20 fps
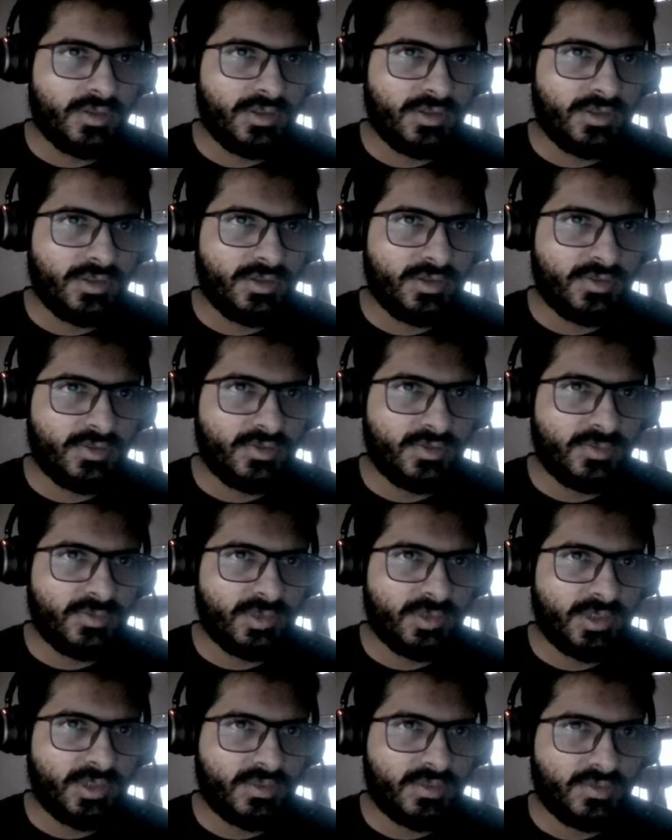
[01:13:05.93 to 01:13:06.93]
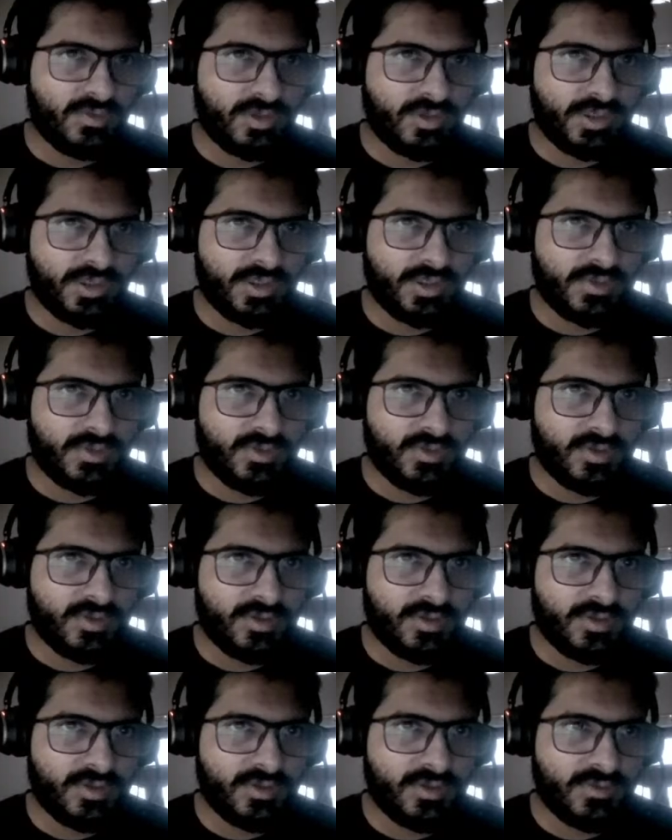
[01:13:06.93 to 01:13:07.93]
notes from Geeks or Geeks.
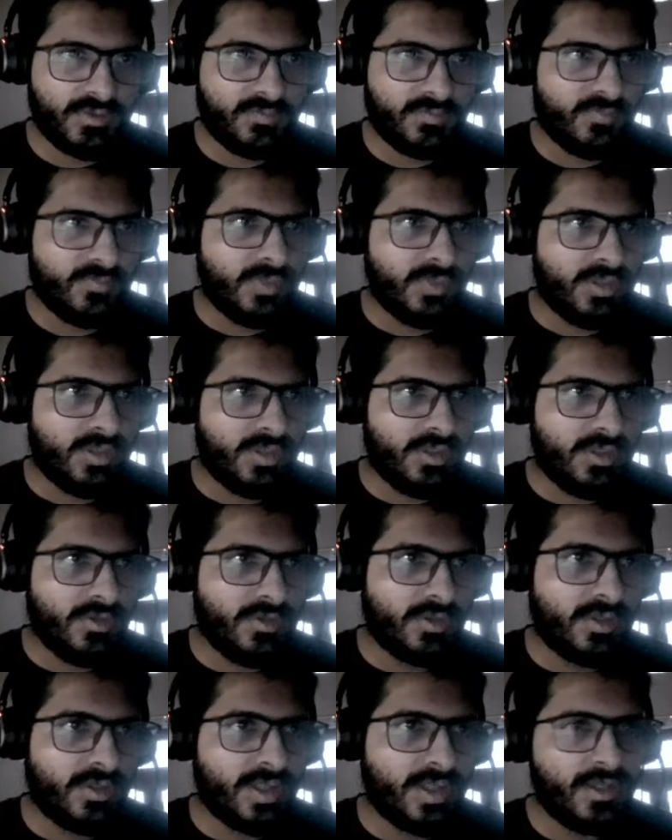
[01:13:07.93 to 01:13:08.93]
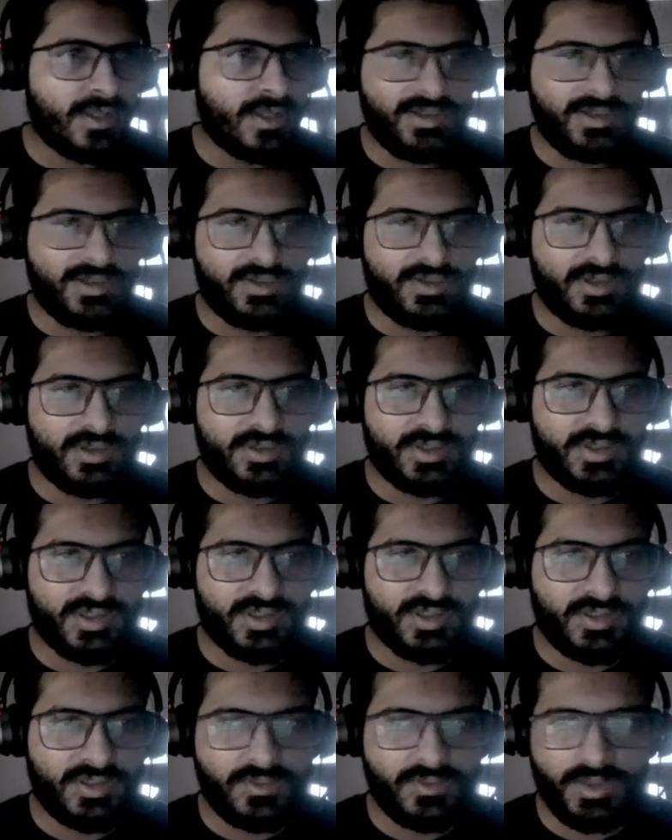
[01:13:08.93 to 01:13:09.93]
You can directly search it. It
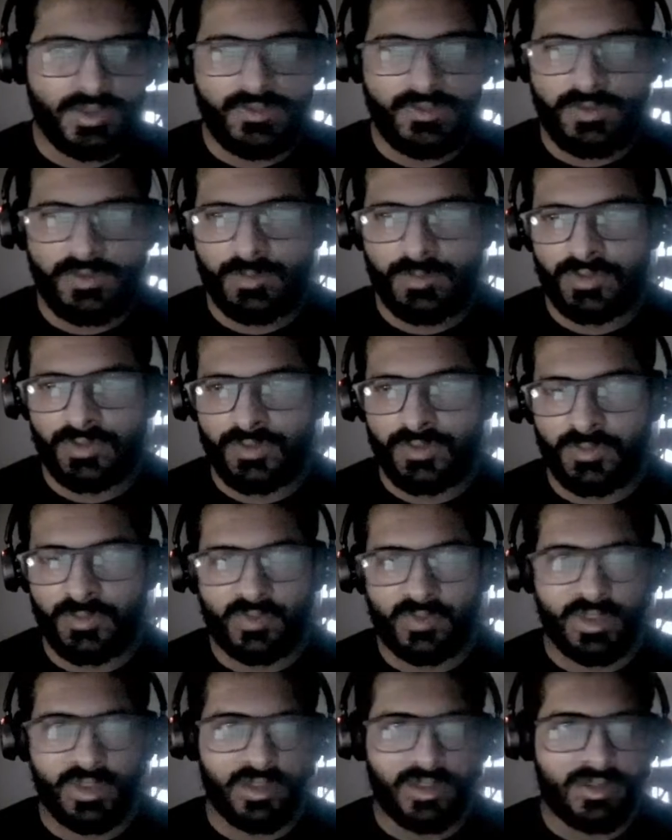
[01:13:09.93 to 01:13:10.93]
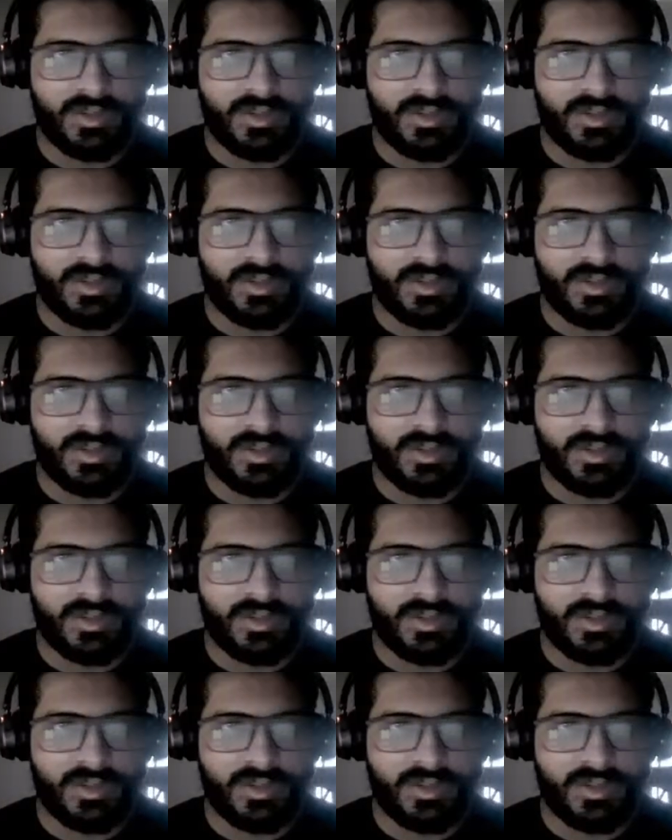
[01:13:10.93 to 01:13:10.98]
is very famous website.